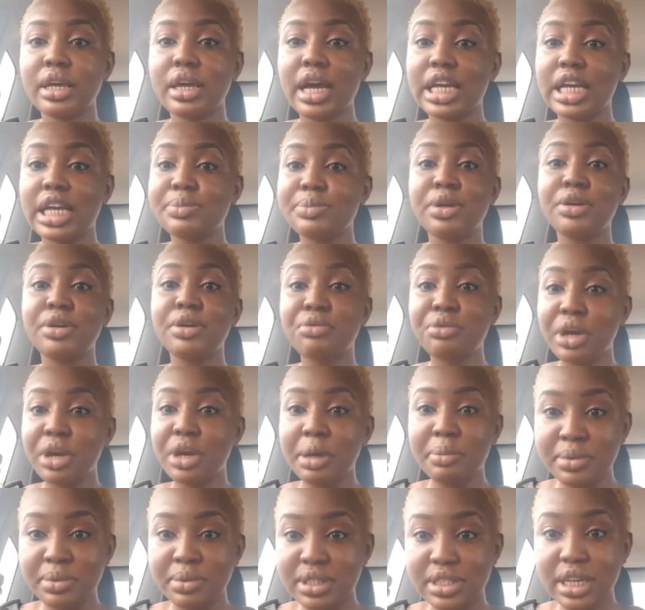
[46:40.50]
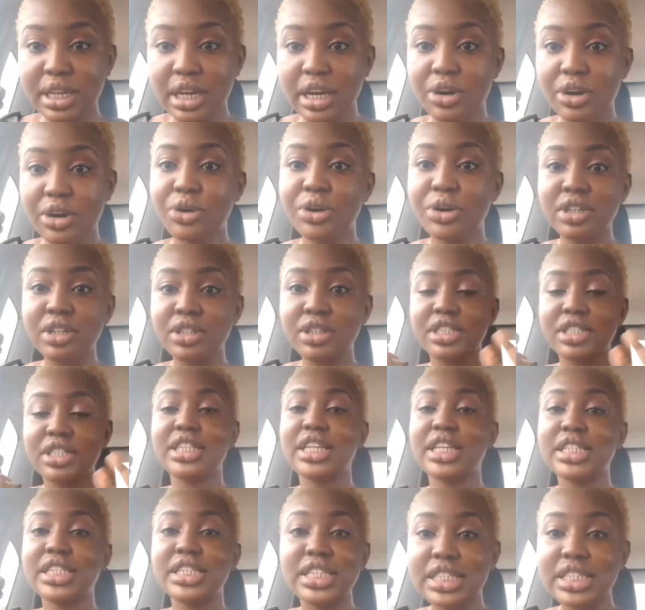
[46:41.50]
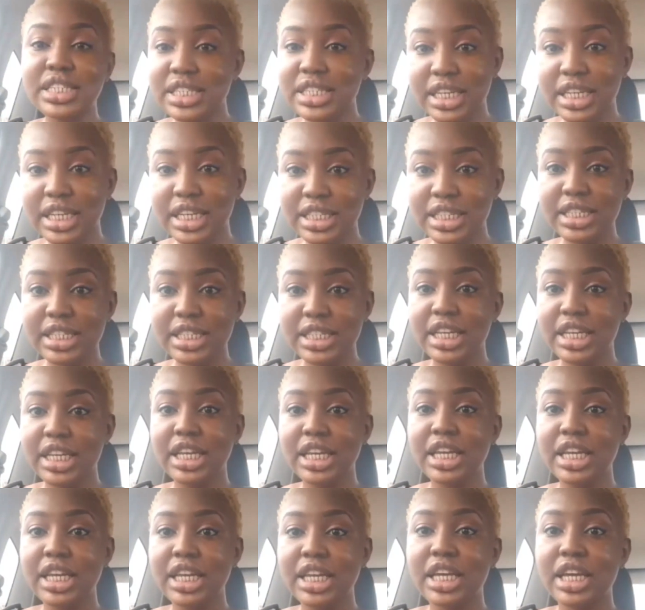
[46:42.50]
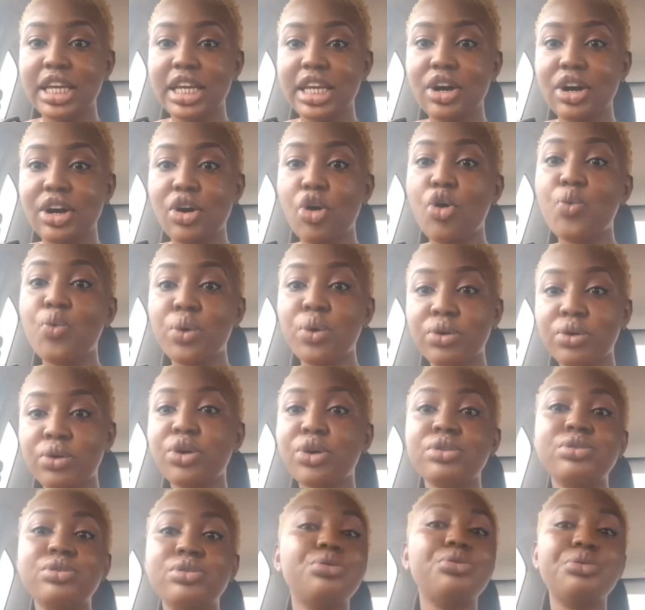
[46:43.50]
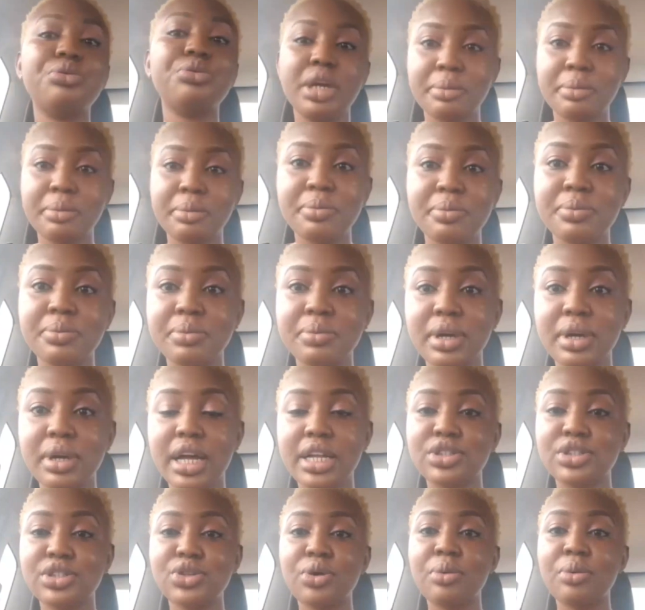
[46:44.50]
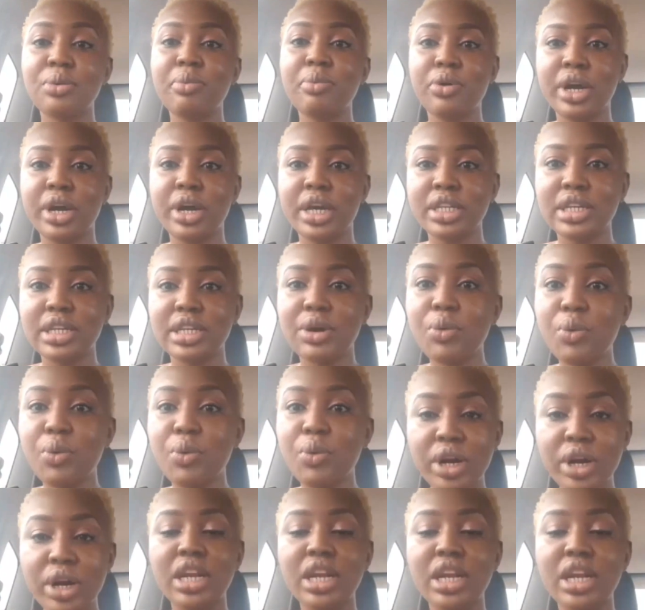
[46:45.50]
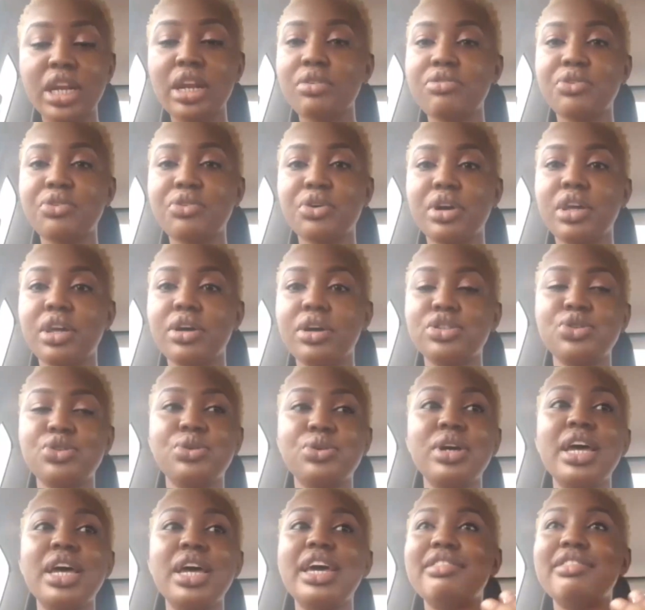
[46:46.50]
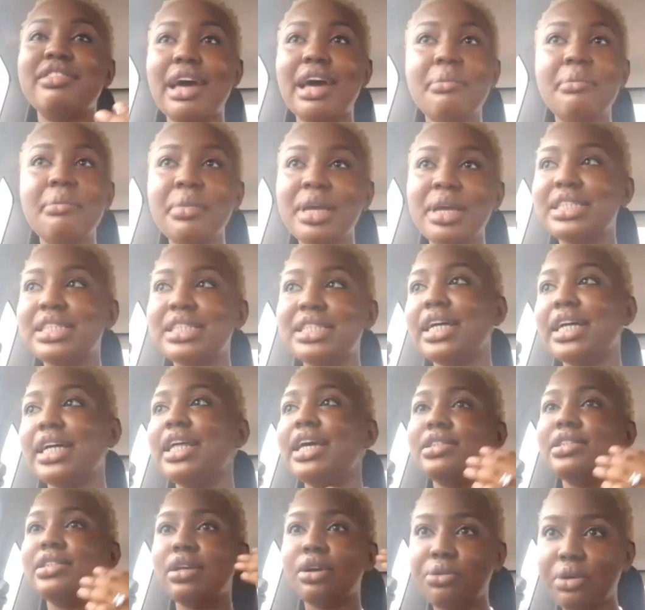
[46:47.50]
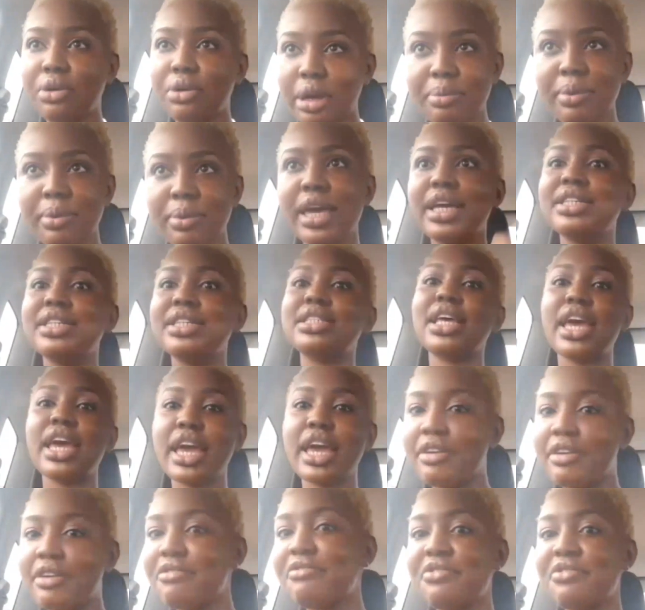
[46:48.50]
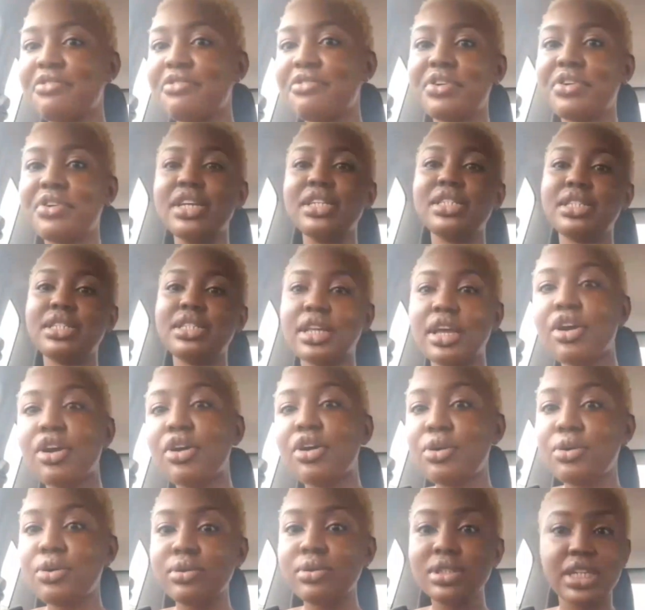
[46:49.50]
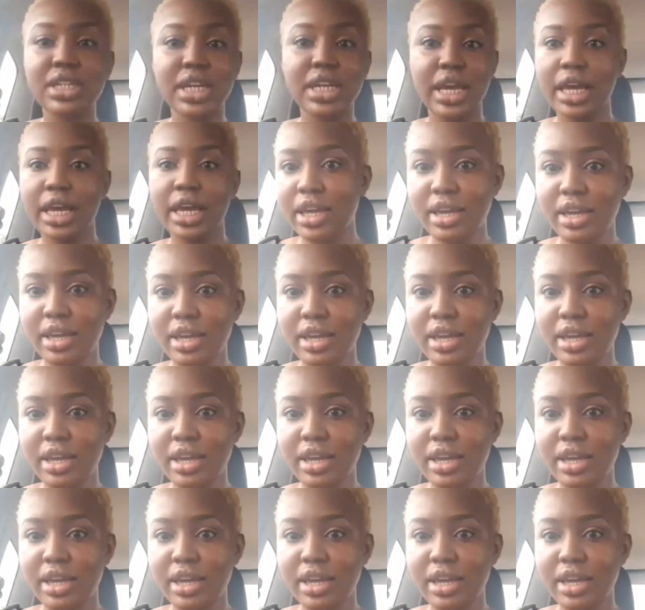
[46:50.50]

has been raped, according to statistics, or will go through rape at some point. 1 in every 4 girls. So that means that there's a rape case every single day.